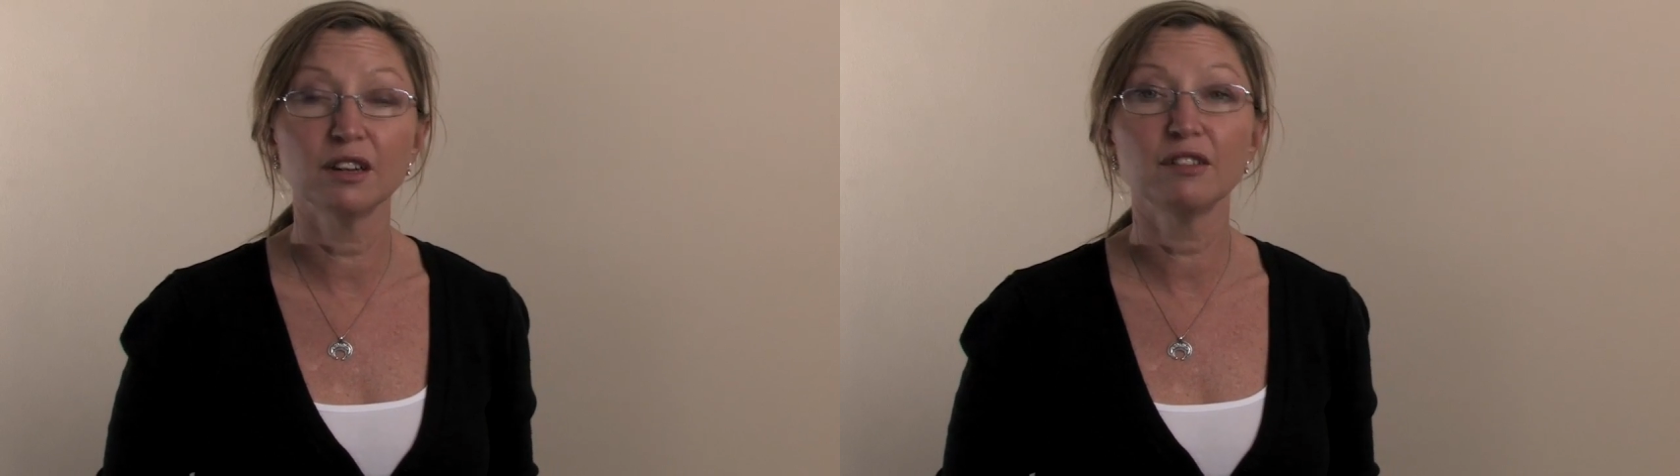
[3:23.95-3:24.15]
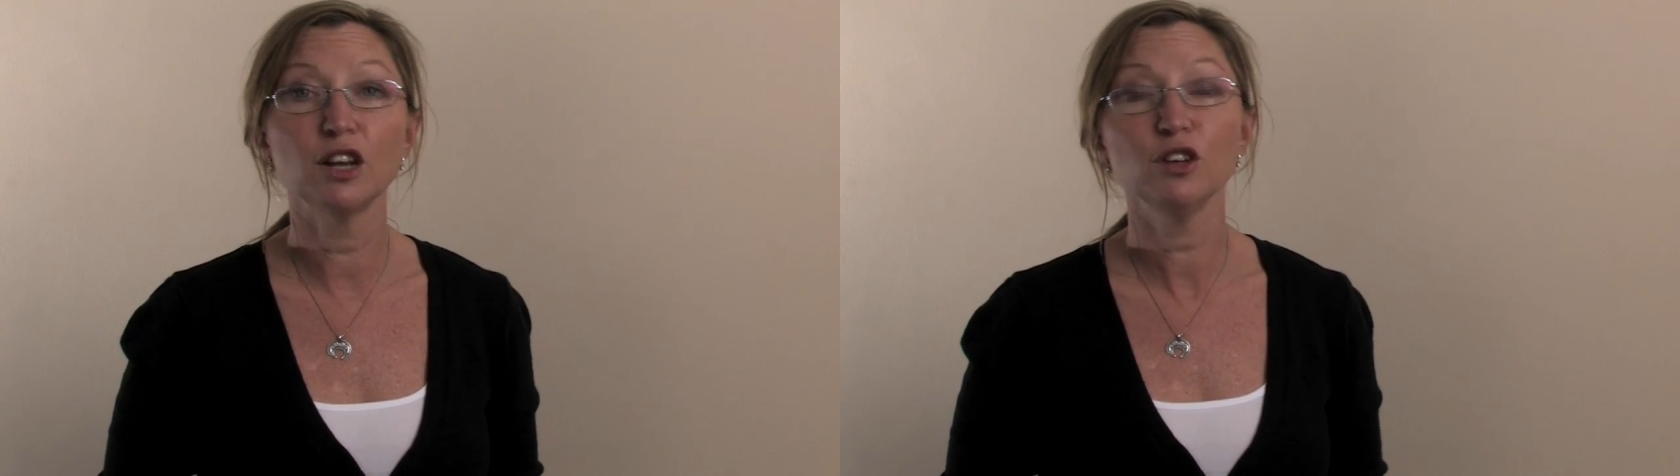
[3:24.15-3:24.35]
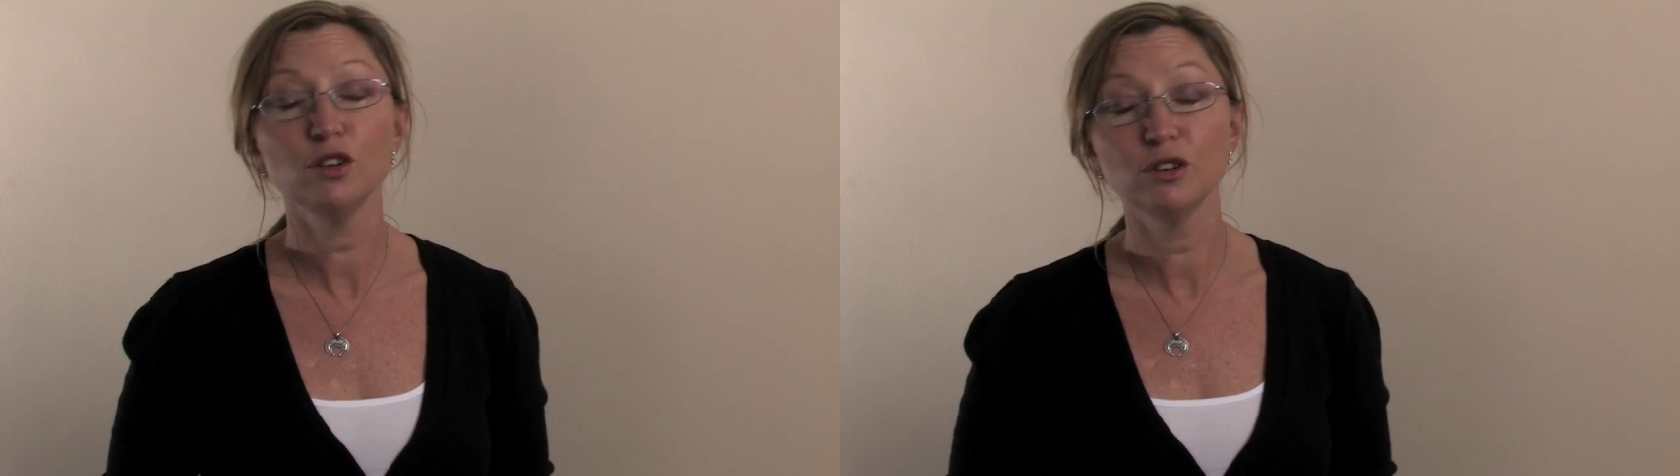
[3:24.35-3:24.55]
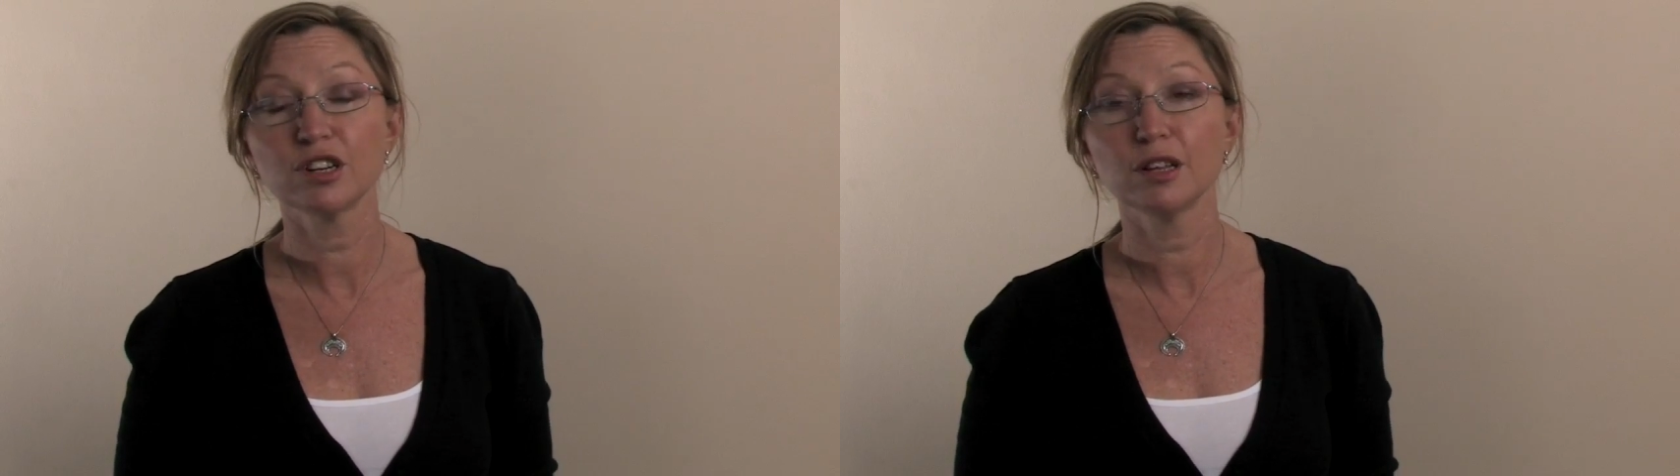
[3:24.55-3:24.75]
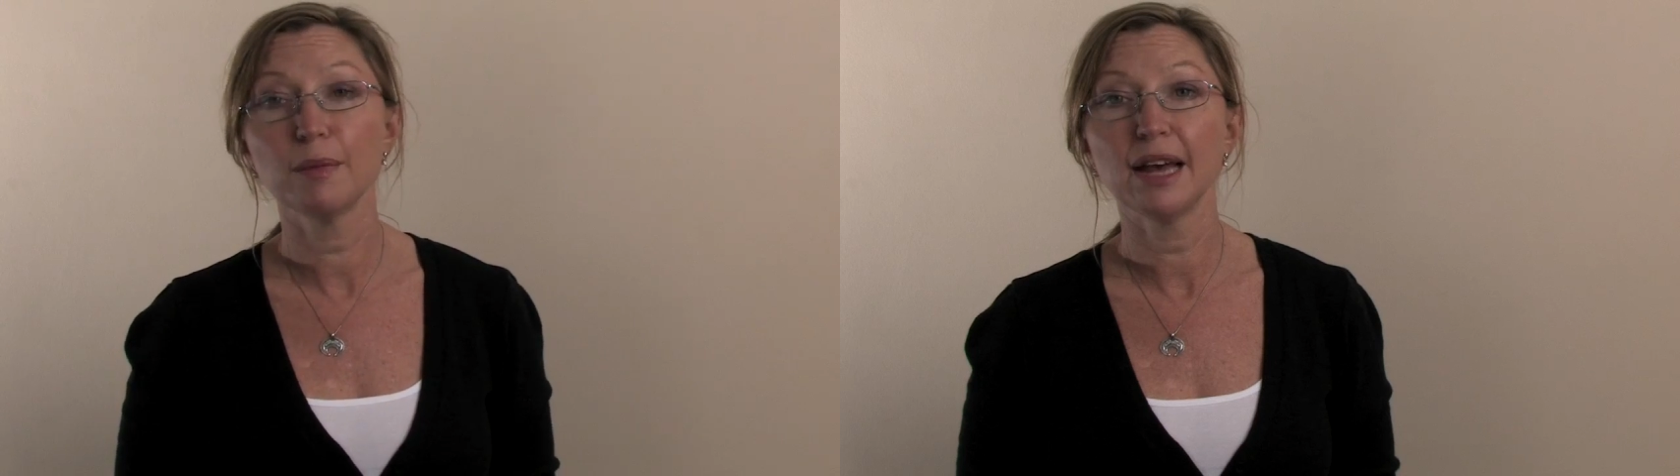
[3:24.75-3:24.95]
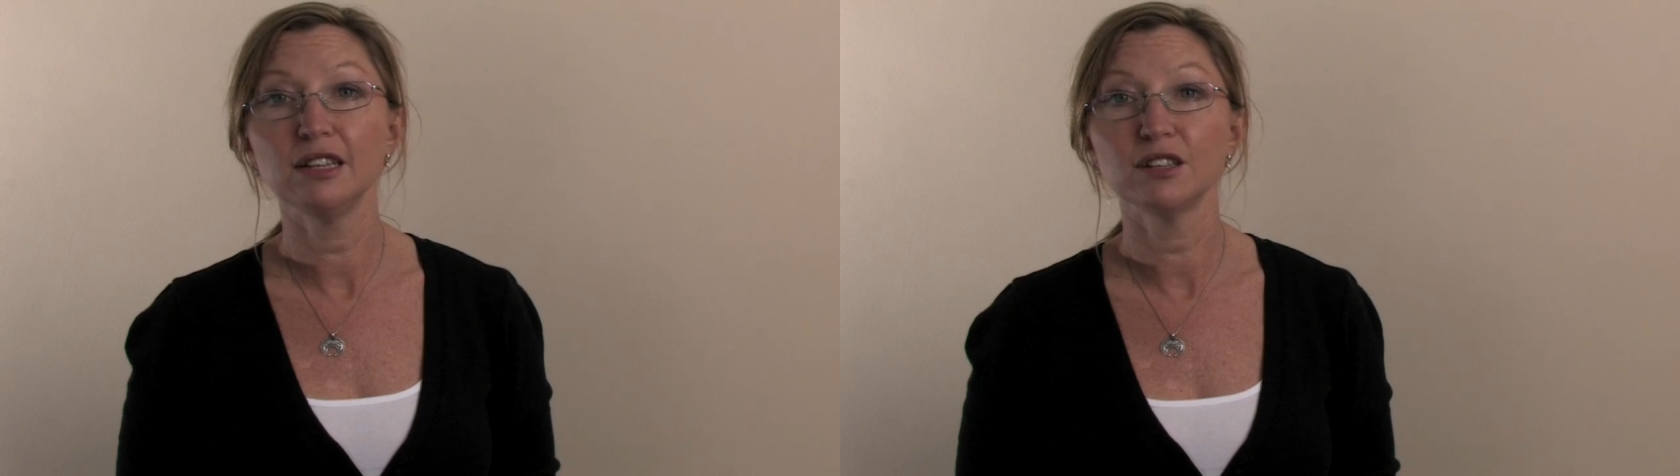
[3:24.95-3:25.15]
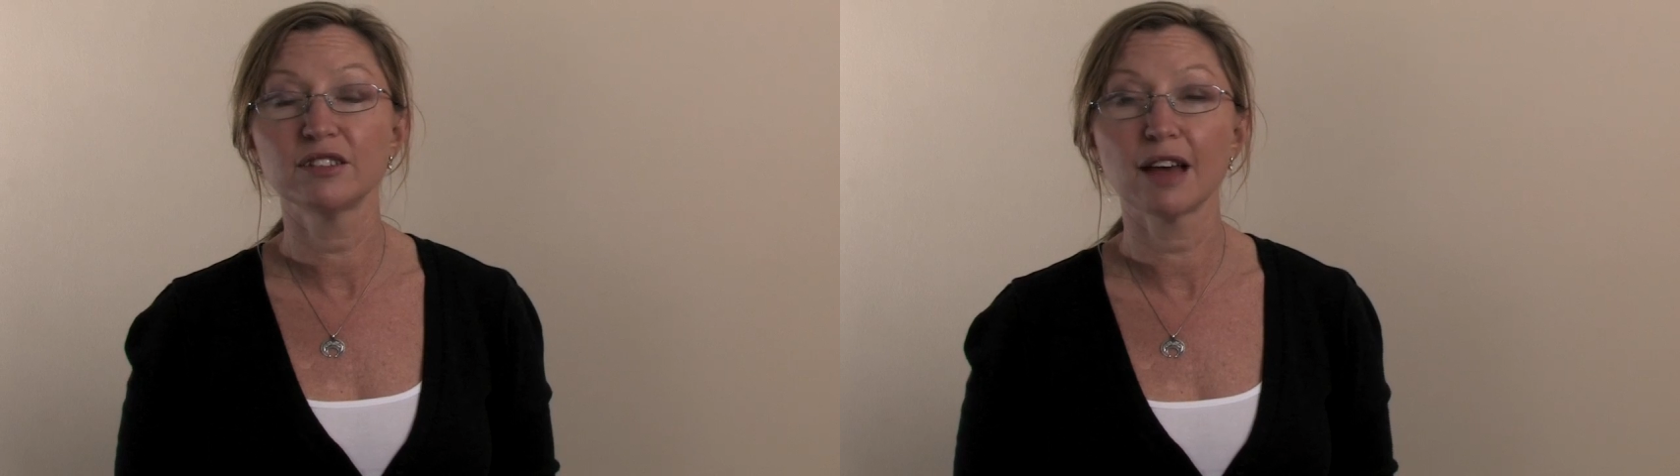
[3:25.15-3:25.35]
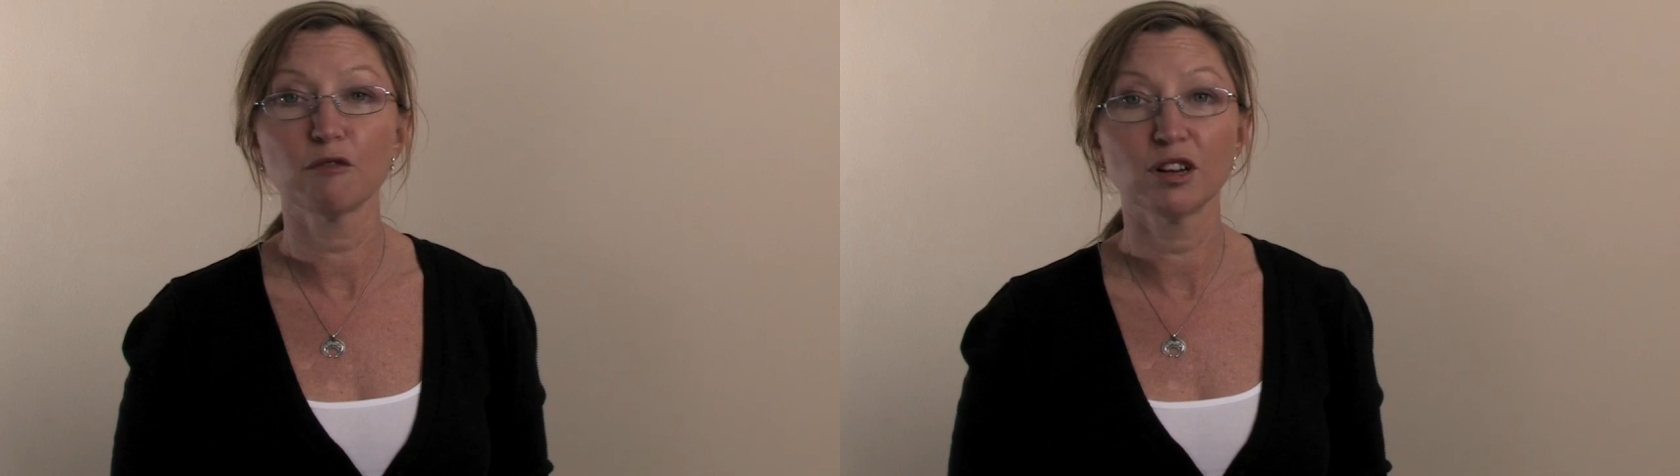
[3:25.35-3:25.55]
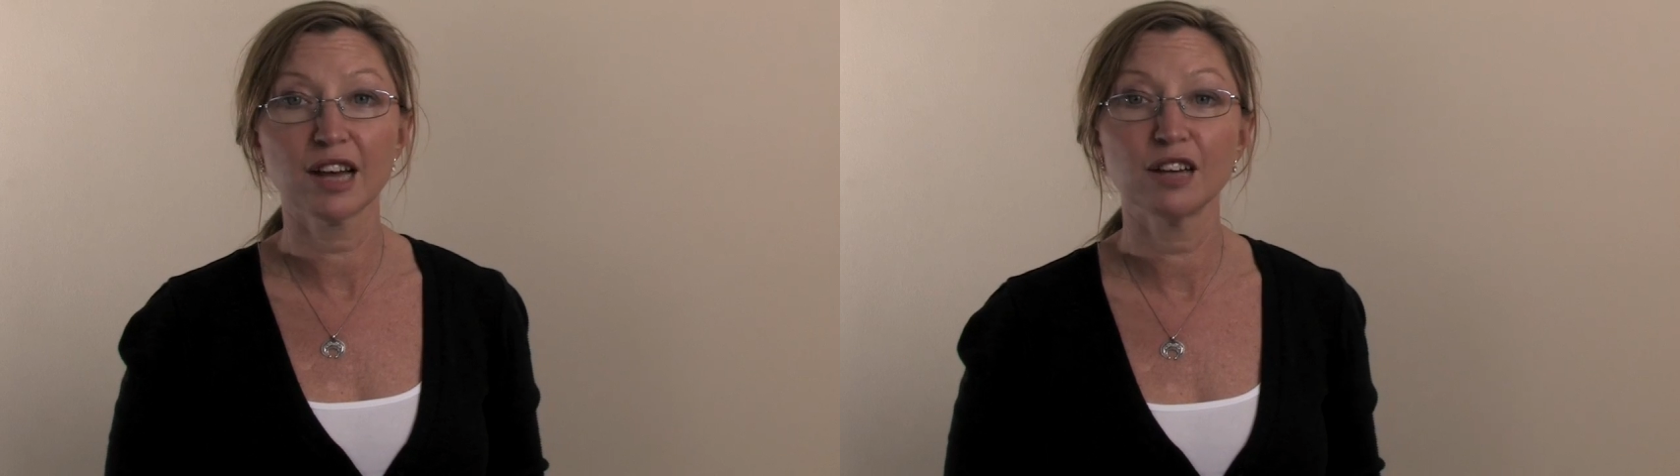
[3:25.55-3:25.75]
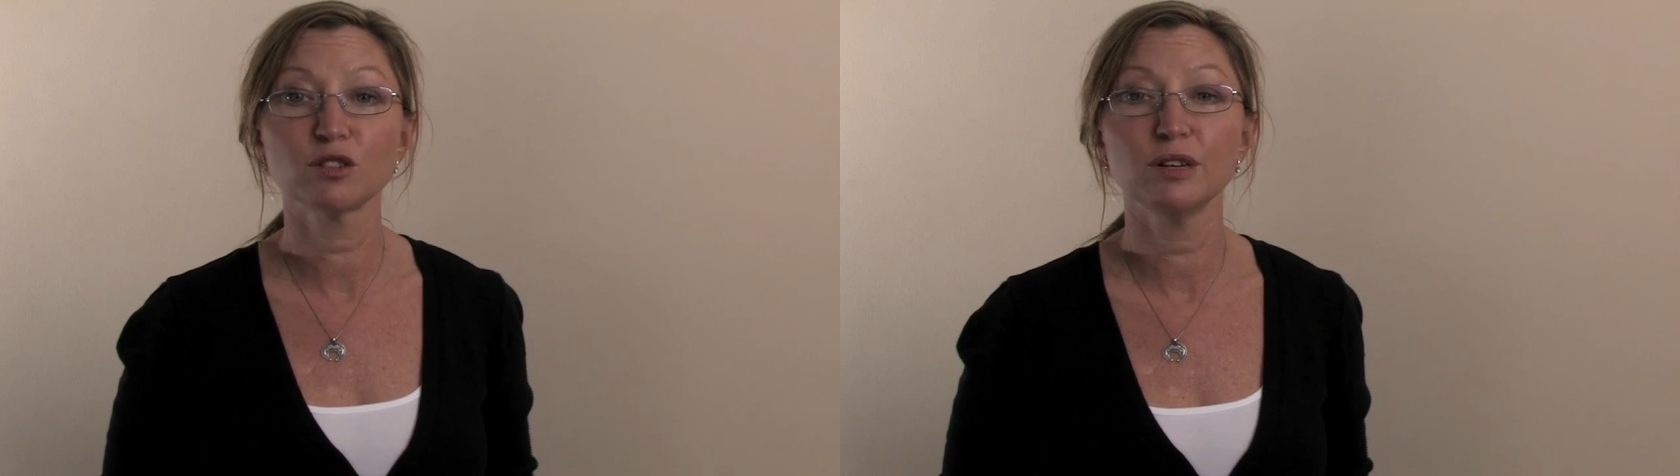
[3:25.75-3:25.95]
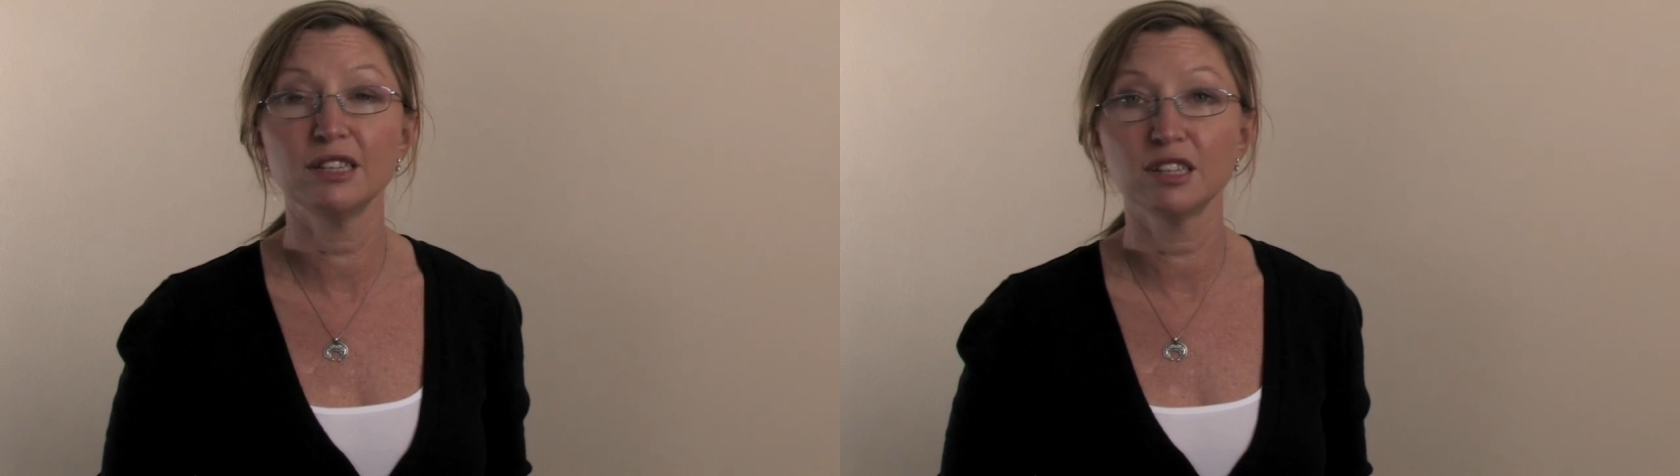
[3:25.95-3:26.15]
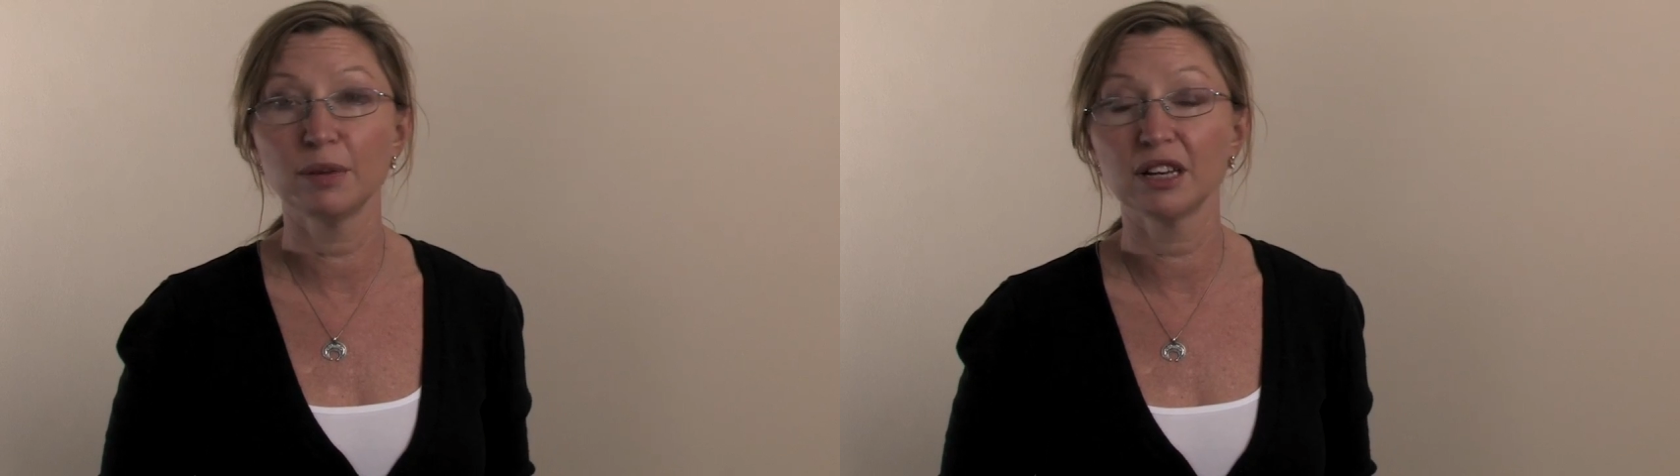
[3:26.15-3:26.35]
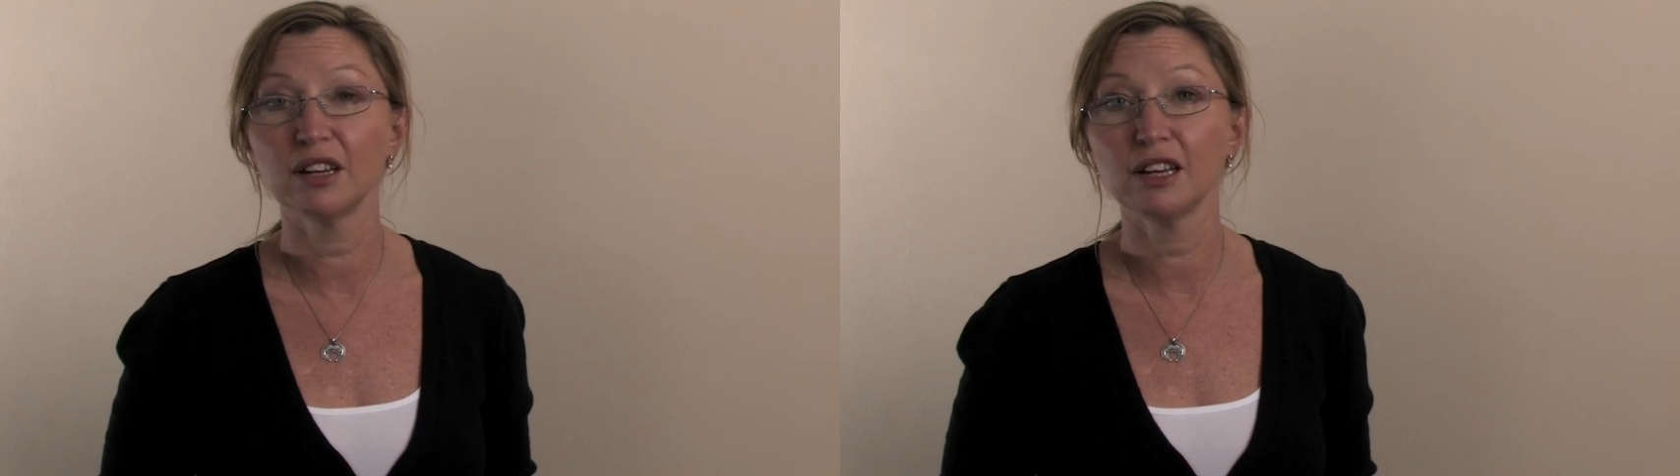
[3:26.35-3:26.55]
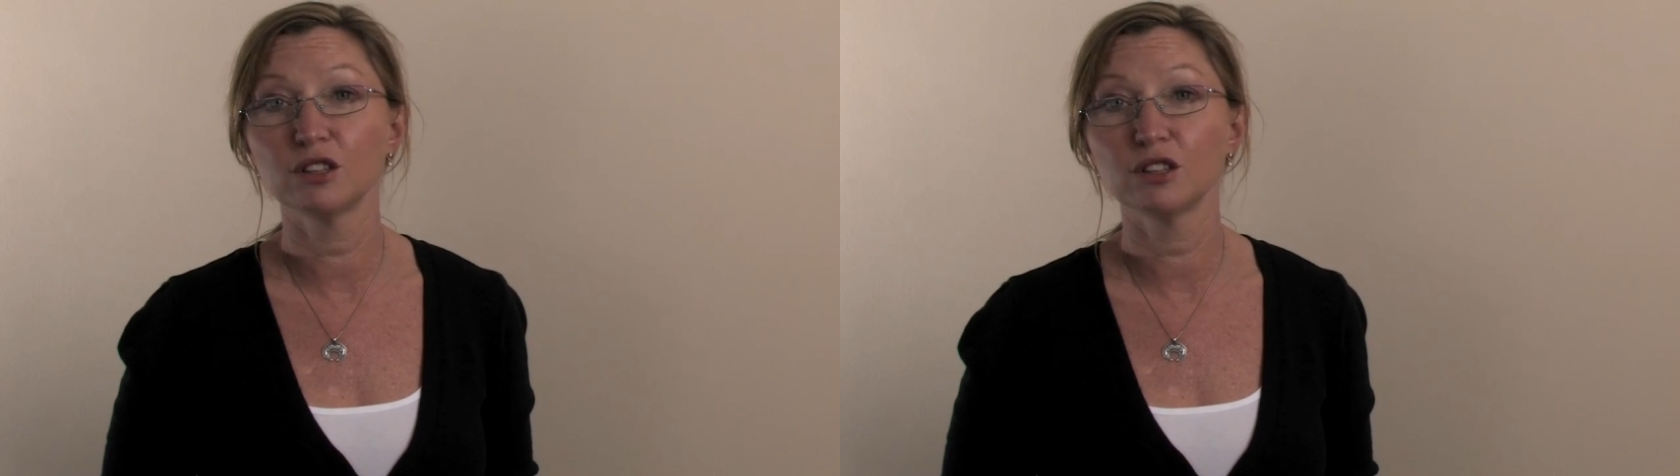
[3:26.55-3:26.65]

then it usually means that rotational instability